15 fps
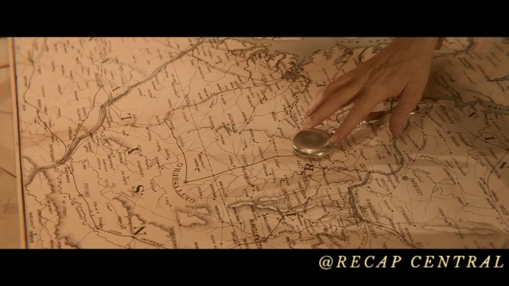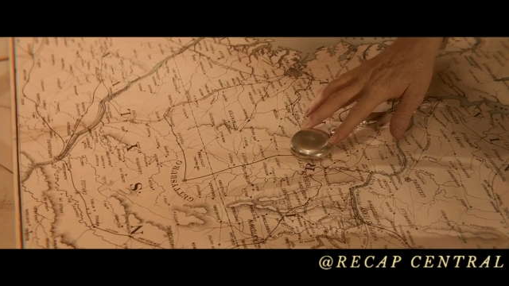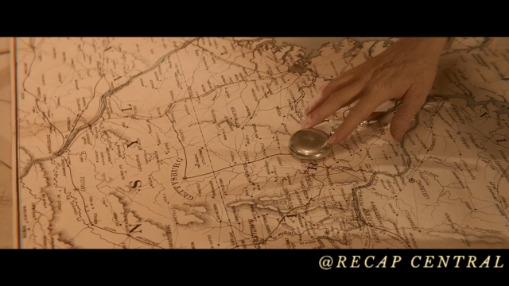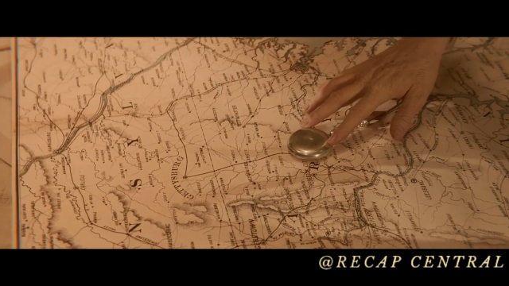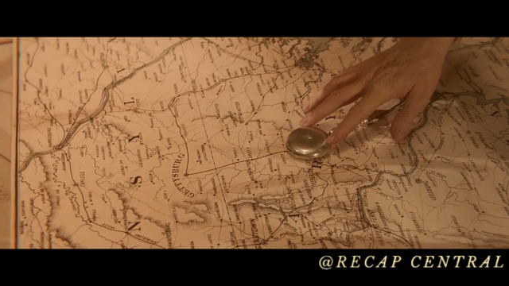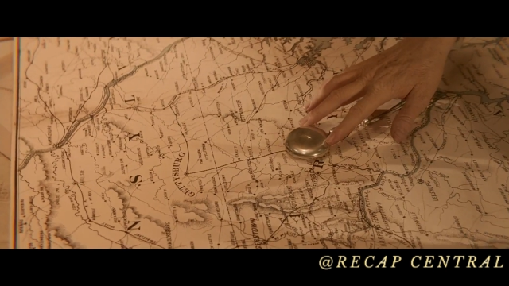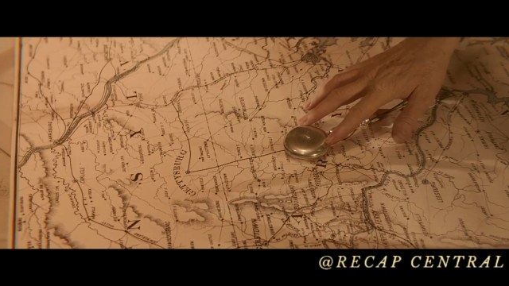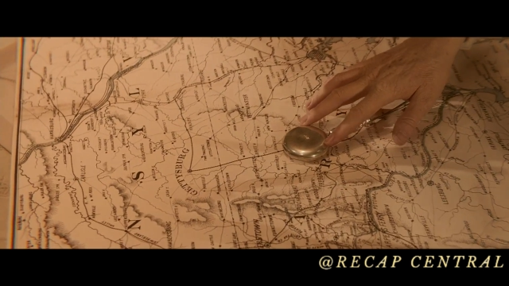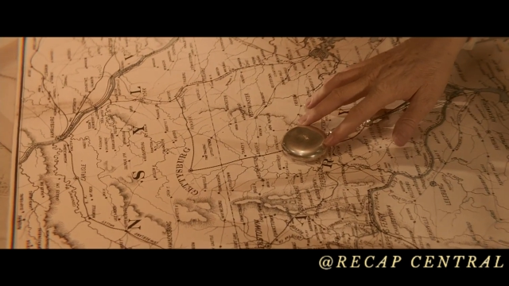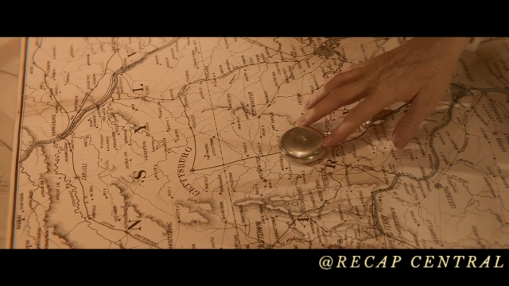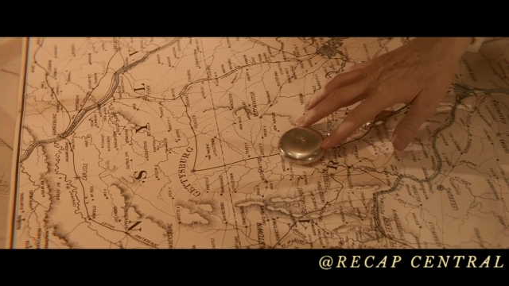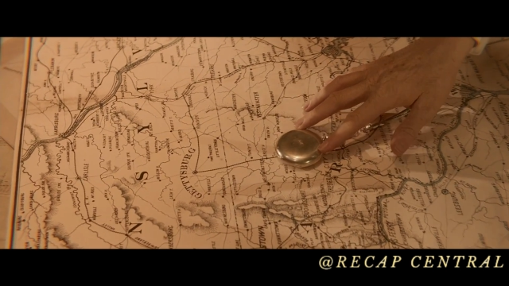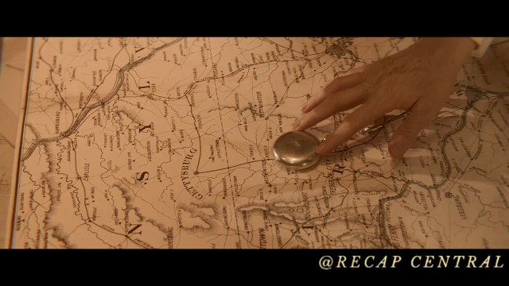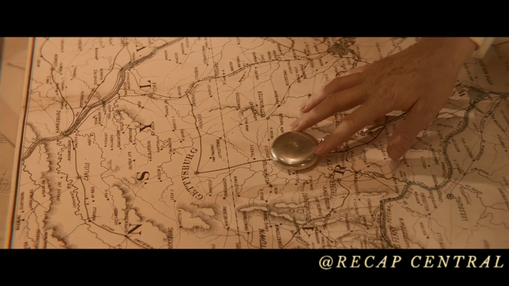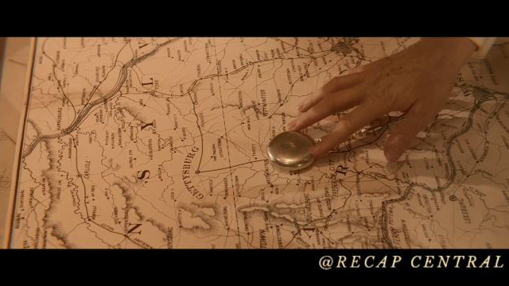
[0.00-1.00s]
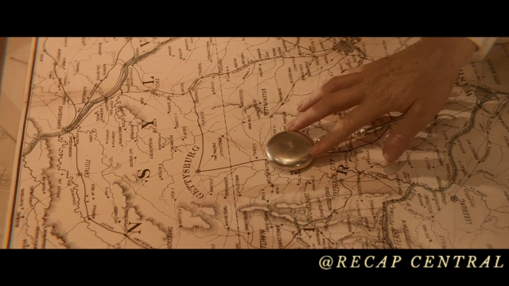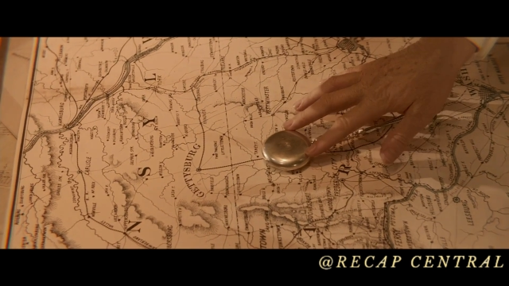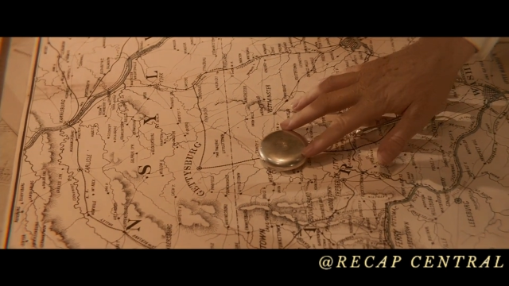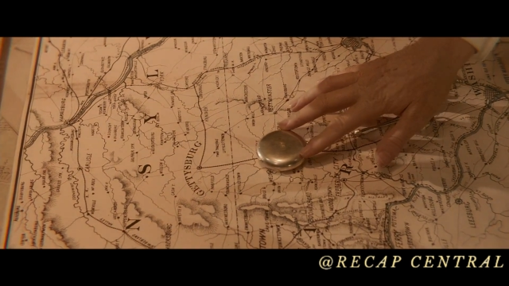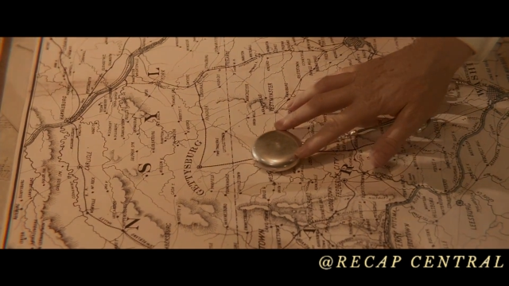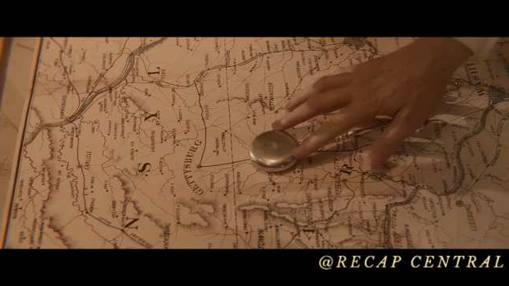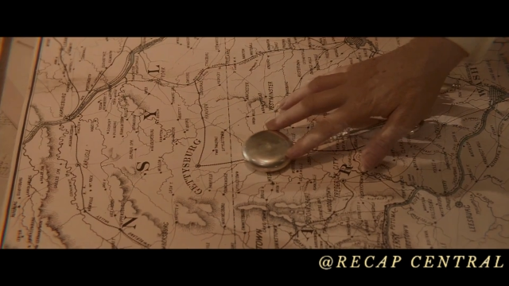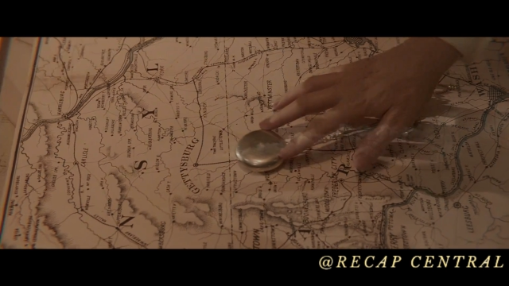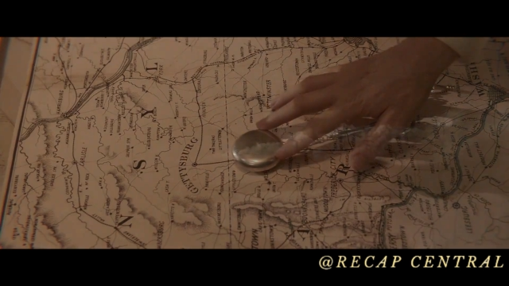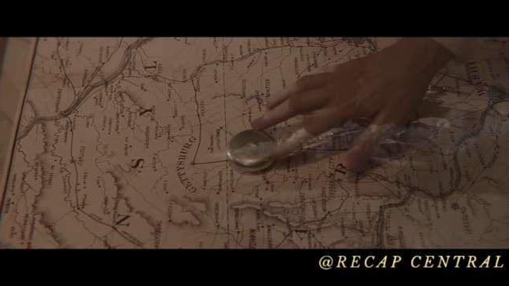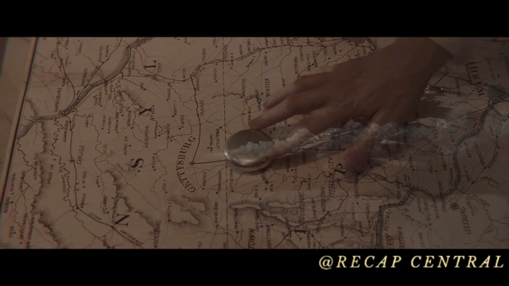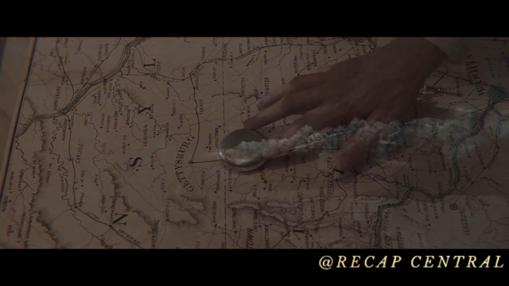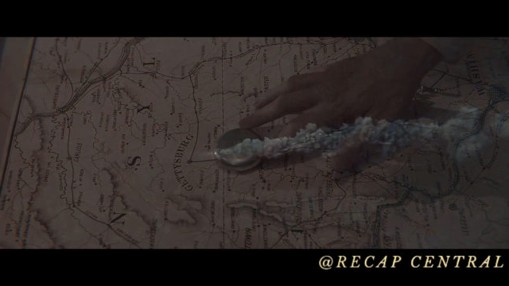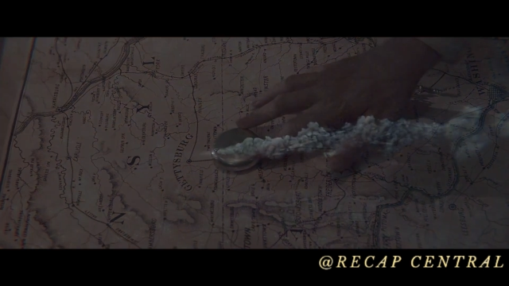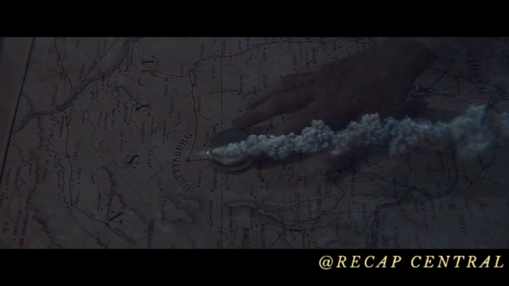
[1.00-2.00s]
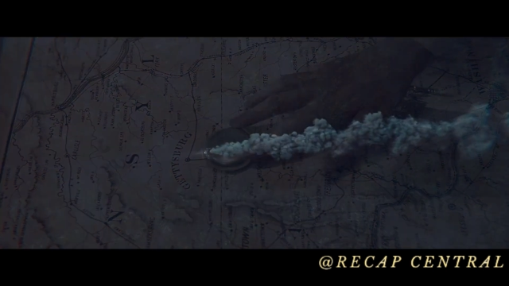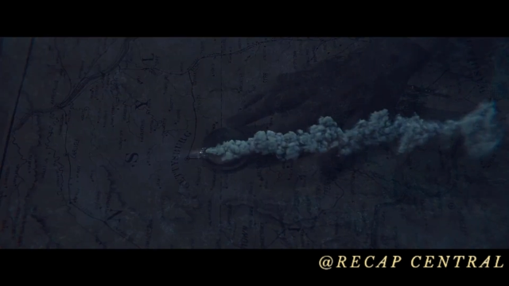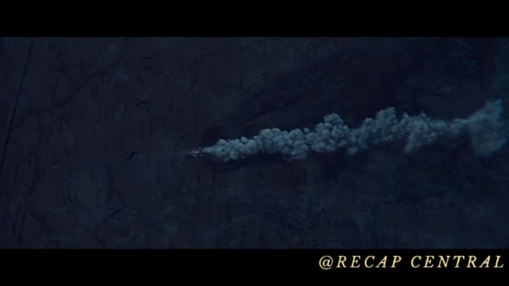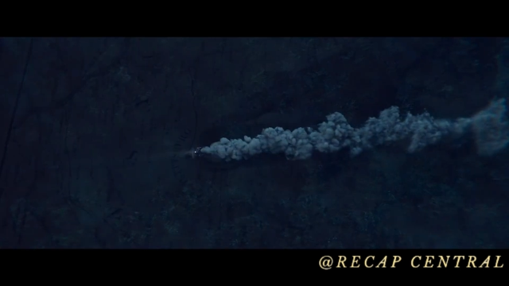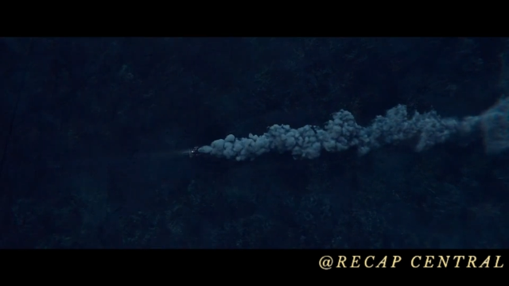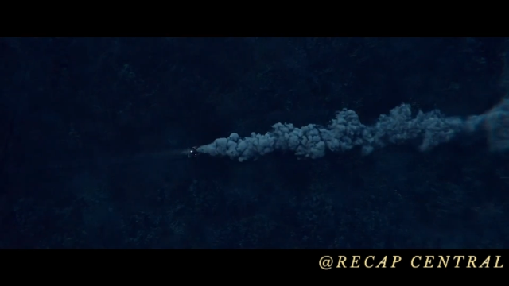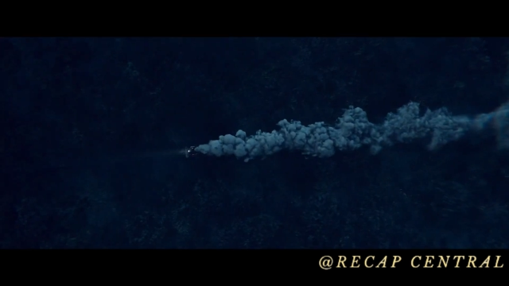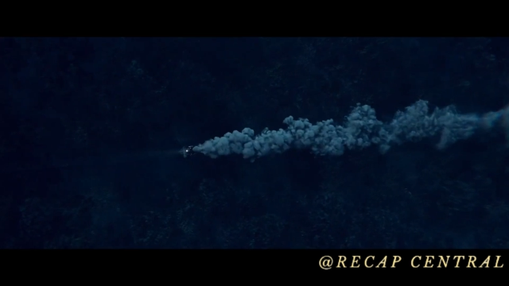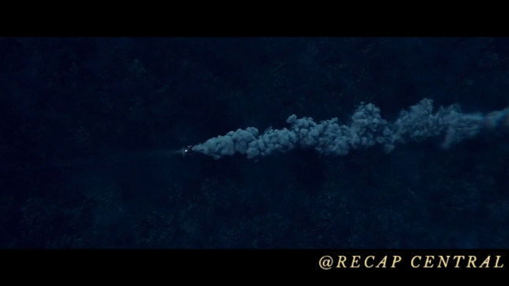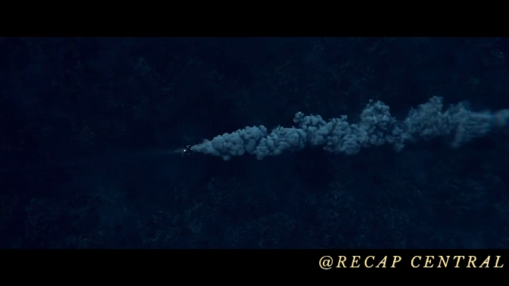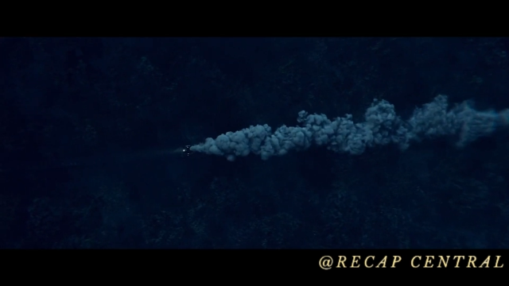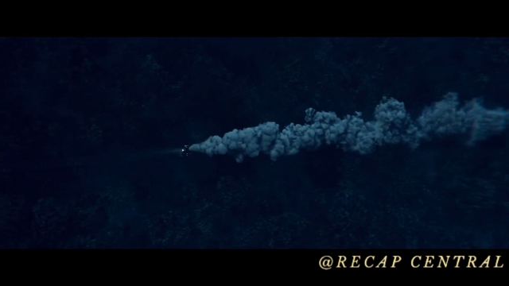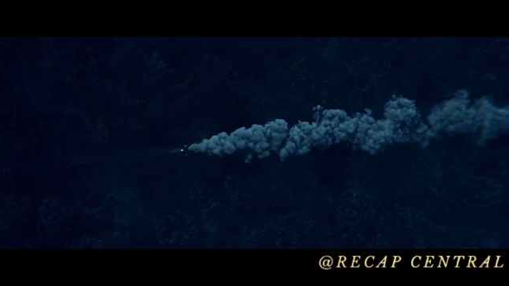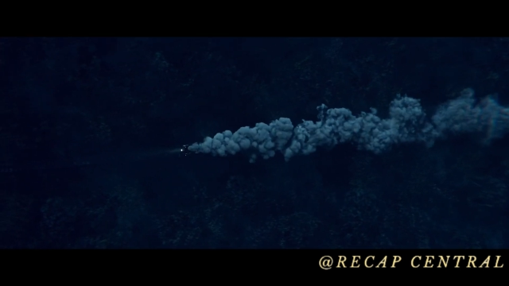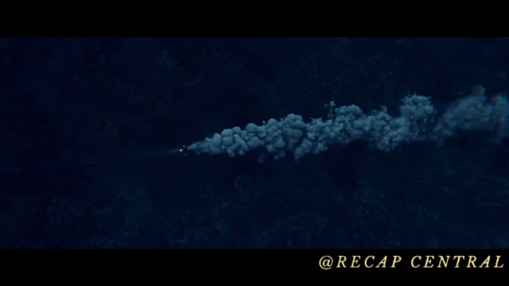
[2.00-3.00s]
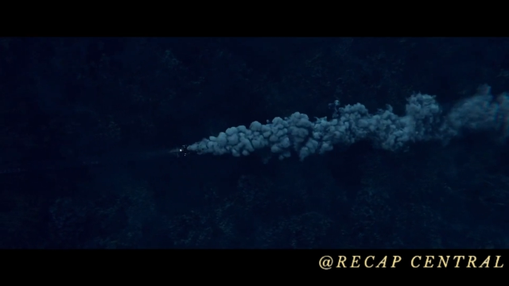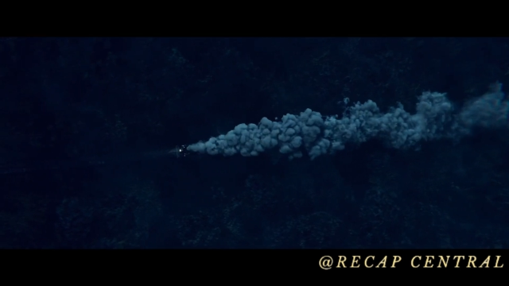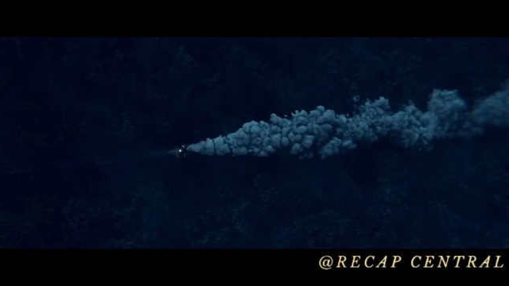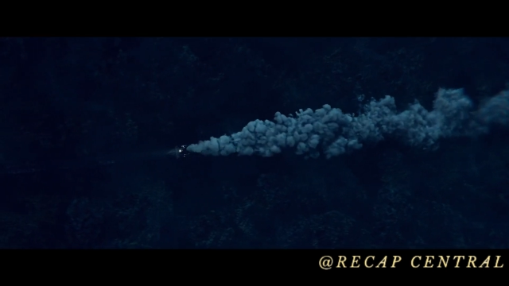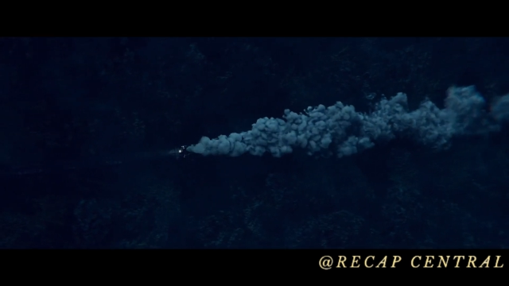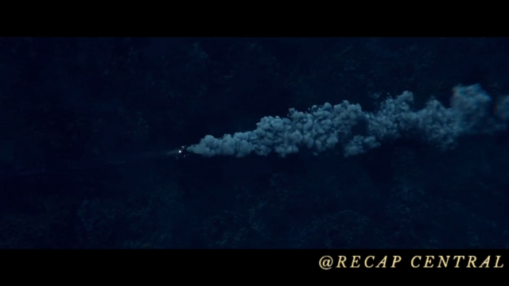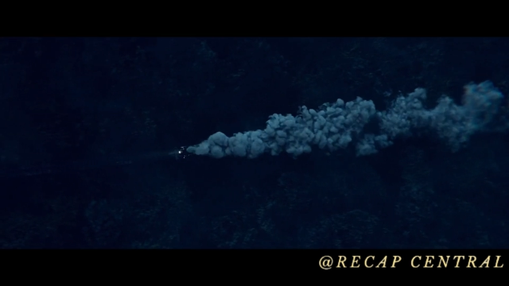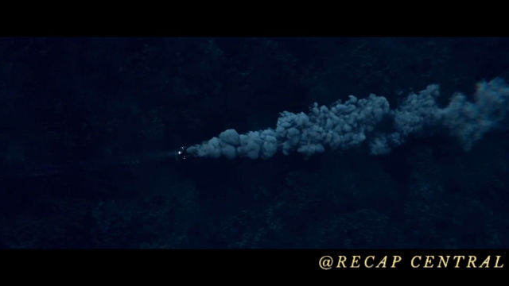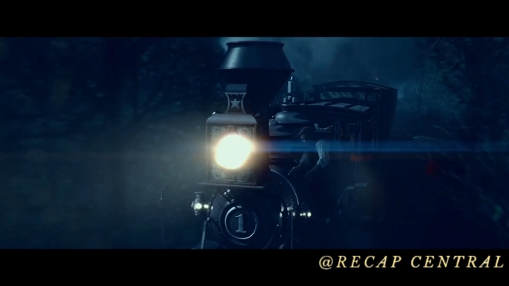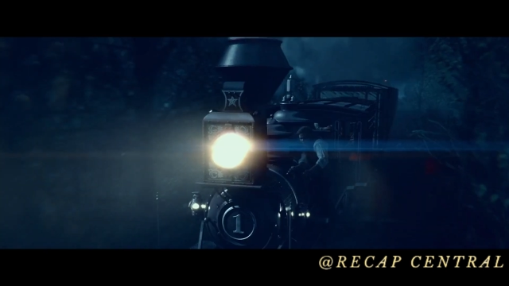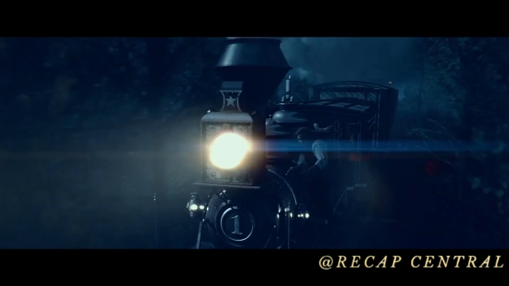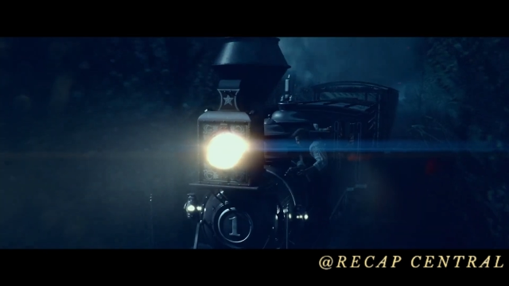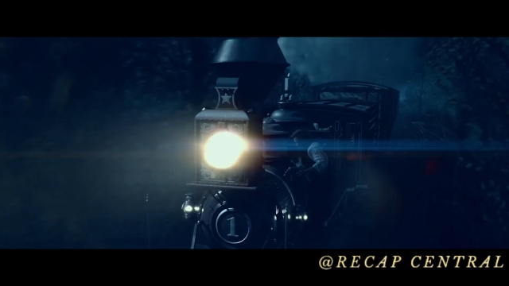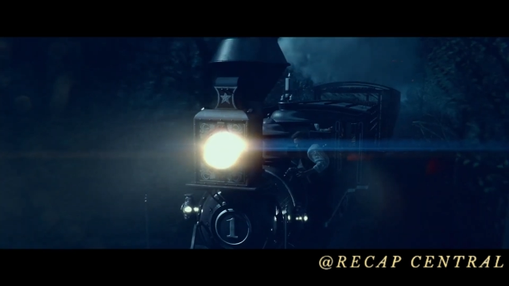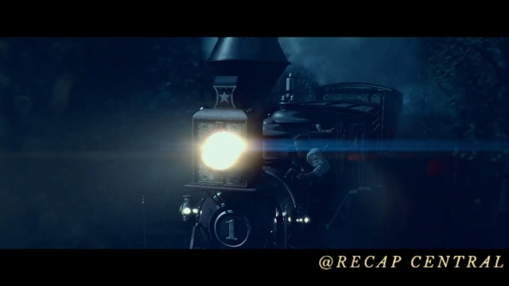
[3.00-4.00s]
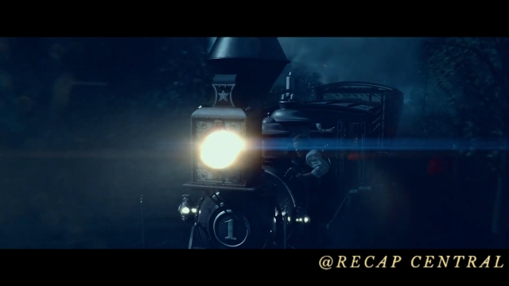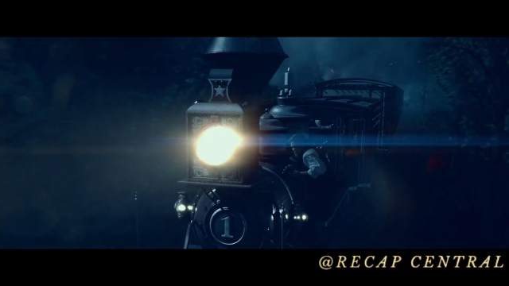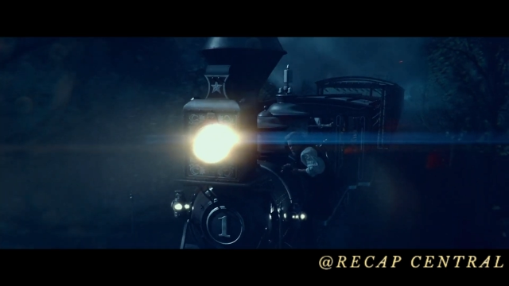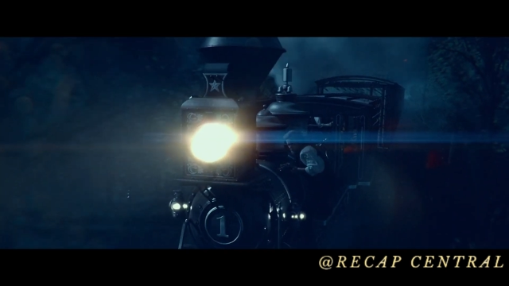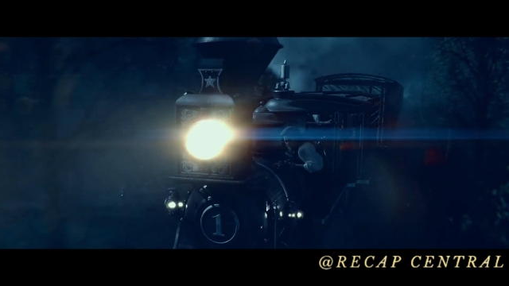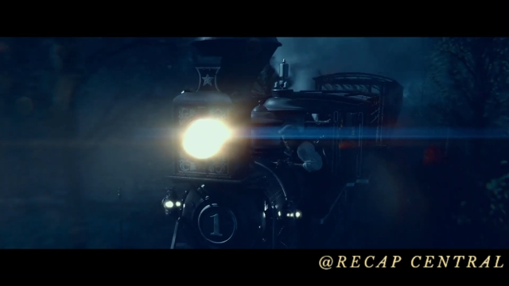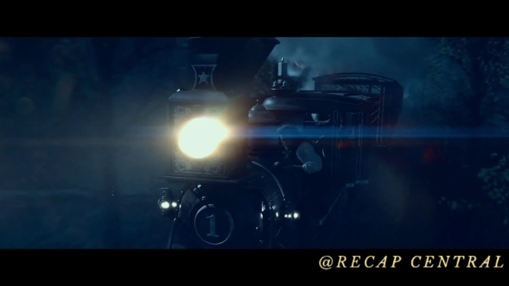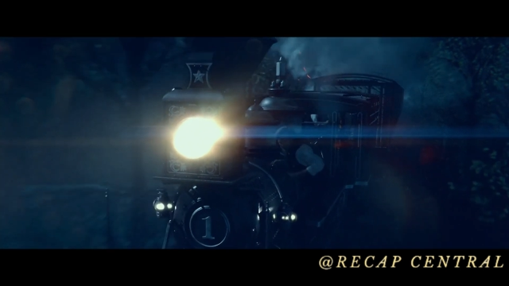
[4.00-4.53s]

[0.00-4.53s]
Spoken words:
[unreadable: no face in view]